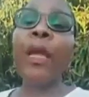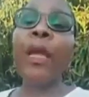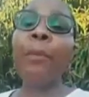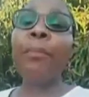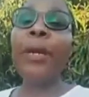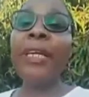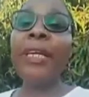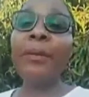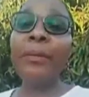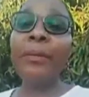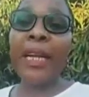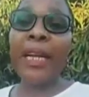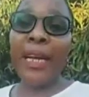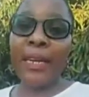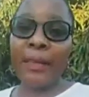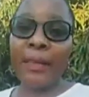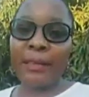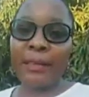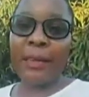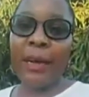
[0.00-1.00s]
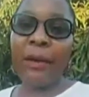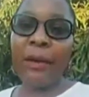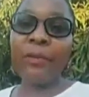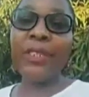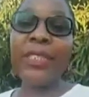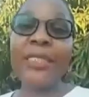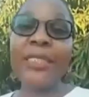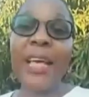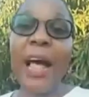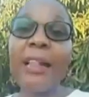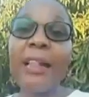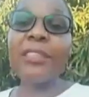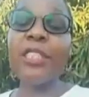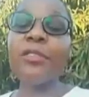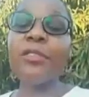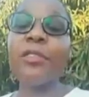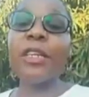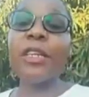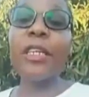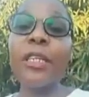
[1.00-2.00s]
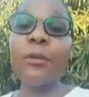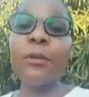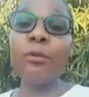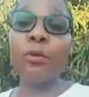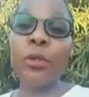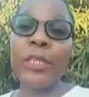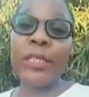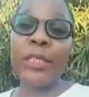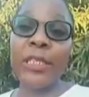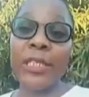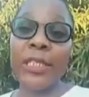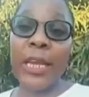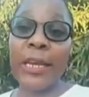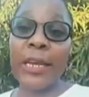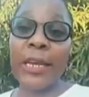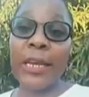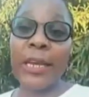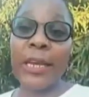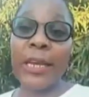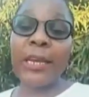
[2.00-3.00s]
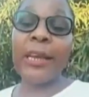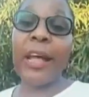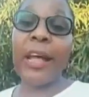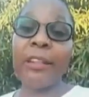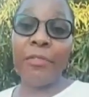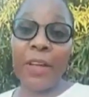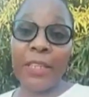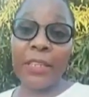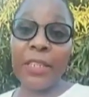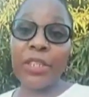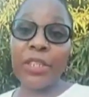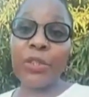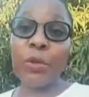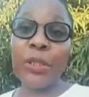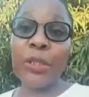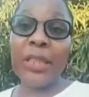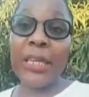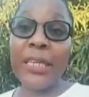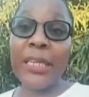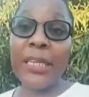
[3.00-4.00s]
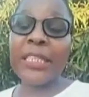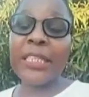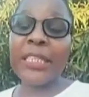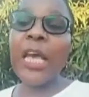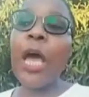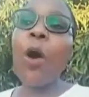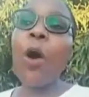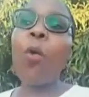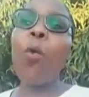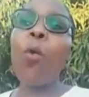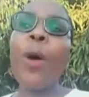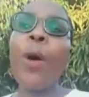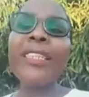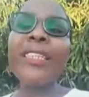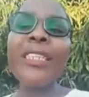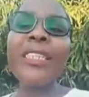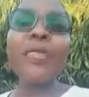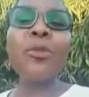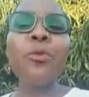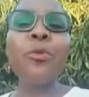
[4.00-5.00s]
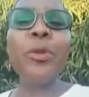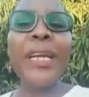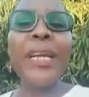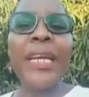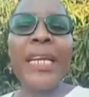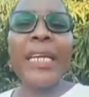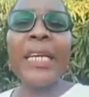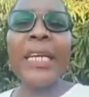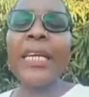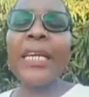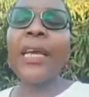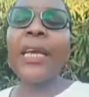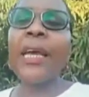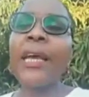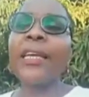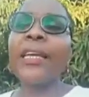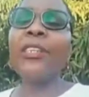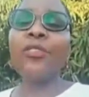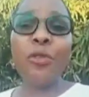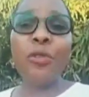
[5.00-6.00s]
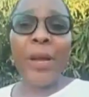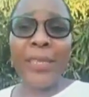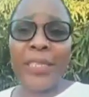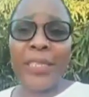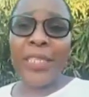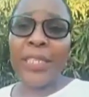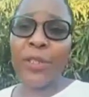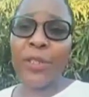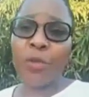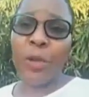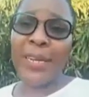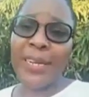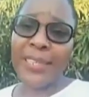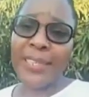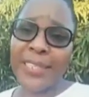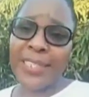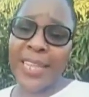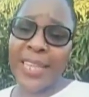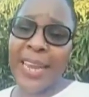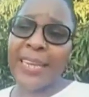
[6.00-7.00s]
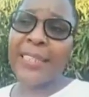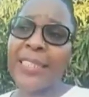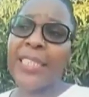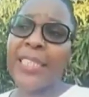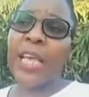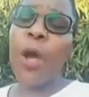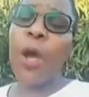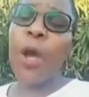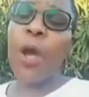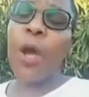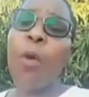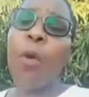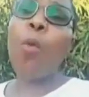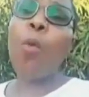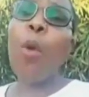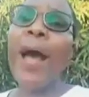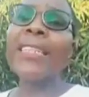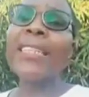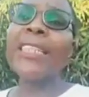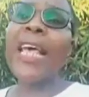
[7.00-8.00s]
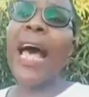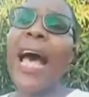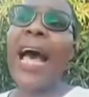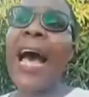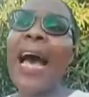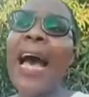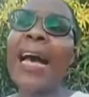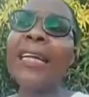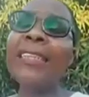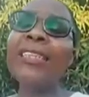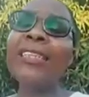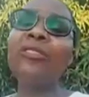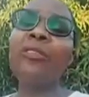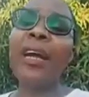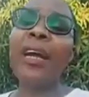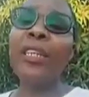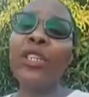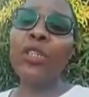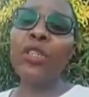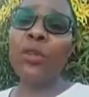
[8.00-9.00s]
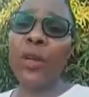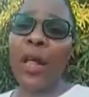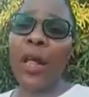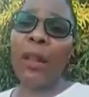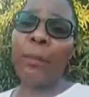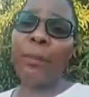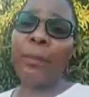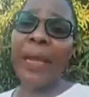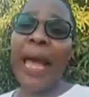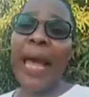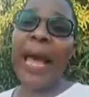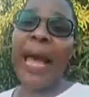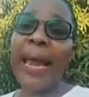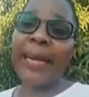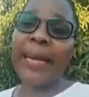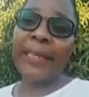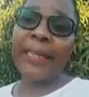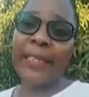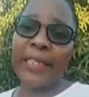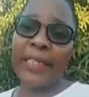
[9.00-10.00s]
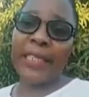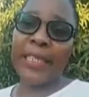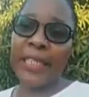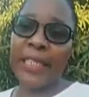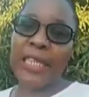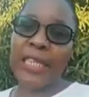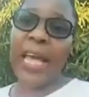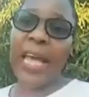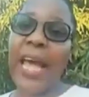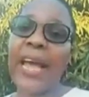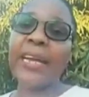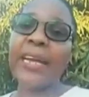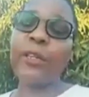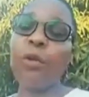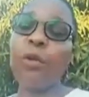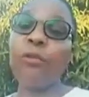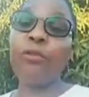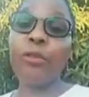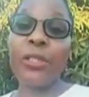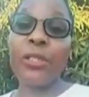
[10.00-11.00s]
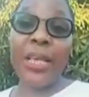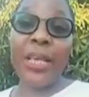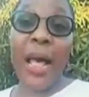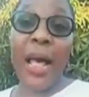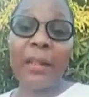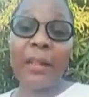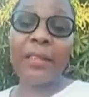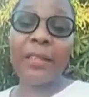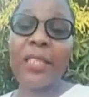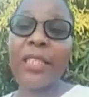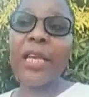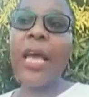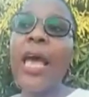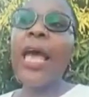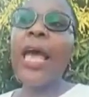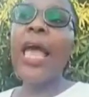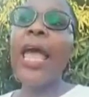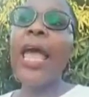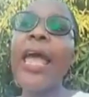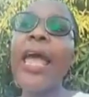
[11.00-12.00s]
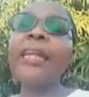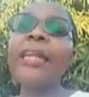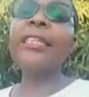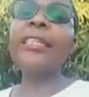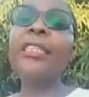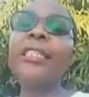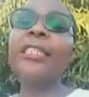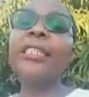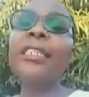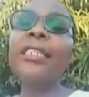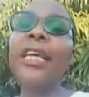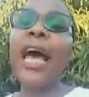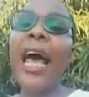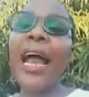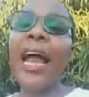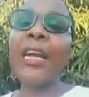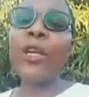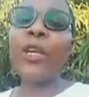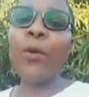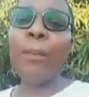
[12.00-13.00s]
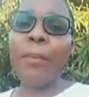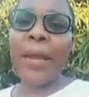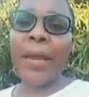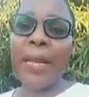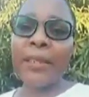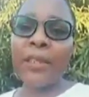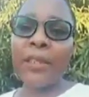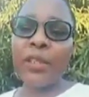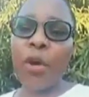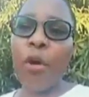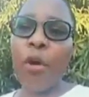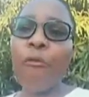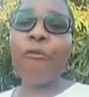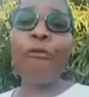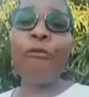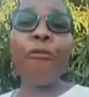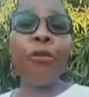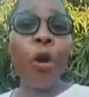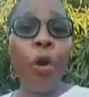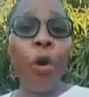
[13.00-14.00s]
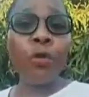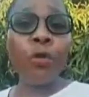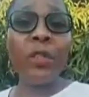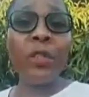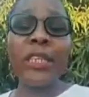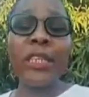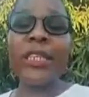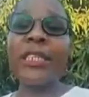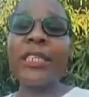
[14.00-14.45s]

preliminary uh, results, Renamo is taking advantage on this. What is really interesting to understand what are the rationale behind this kind of result? And the argument of fraud is